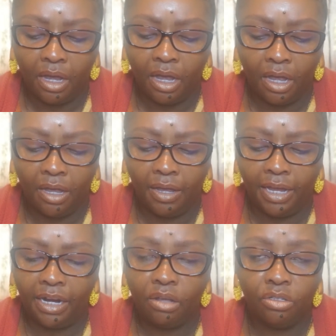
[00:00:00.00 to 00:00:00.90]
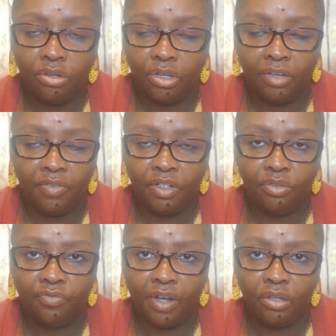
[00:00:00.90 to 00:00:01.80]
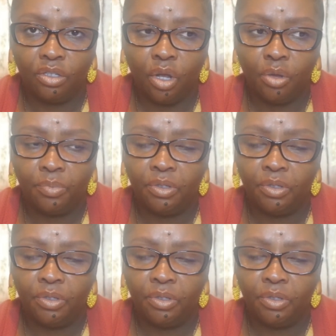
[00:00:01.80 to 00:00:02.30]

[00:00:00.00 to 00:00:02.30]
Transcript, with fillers: Uh, and also giving you false hope.